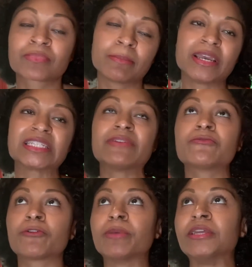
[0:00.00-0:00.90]
because even
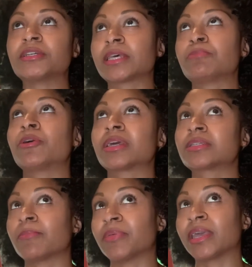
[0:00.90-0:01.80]
for me, just like putting
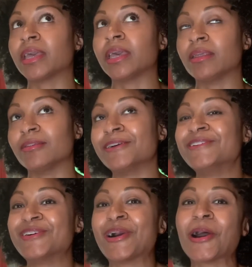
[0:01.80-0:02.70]
something
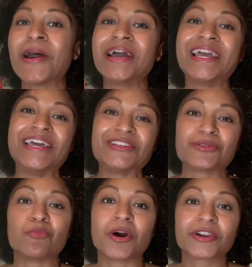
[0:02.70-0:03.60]
in
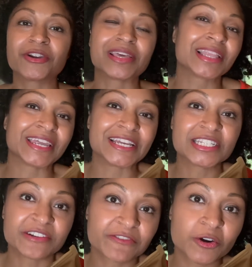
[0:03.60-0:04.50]
some water and then letting it
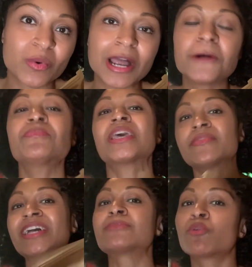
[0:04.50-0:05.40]
sit for a while,
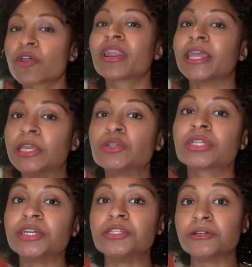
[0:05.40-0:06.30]
that's more than I
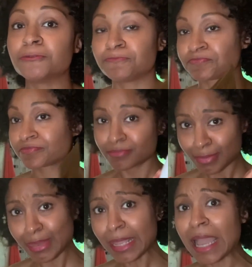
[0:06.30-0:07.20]
usually do.
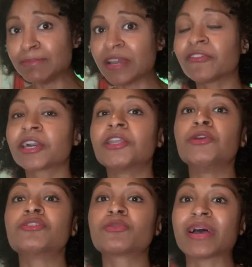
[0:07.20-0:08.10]
I'm definitely gonna
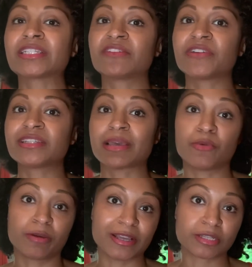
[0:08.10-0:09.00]
use the rest of this. And
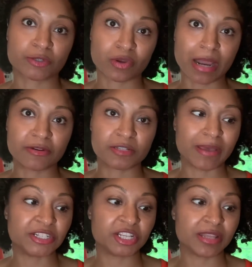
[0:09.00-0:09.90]
one of my subscribers
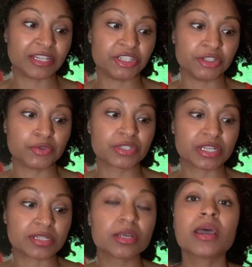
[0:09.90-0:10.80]
mentioned that she
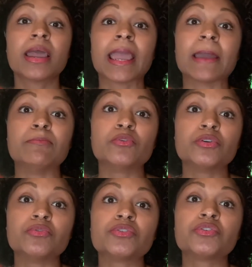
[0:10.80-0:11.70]
uses
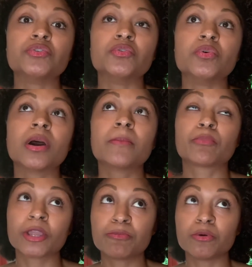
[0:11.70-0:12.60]
Mbunu to
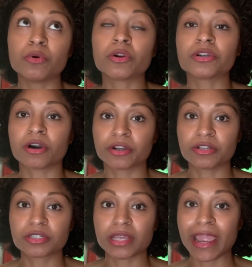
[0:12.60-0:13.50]
pre-poo her
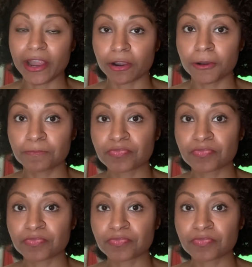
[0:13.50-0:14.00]
daughter's hair.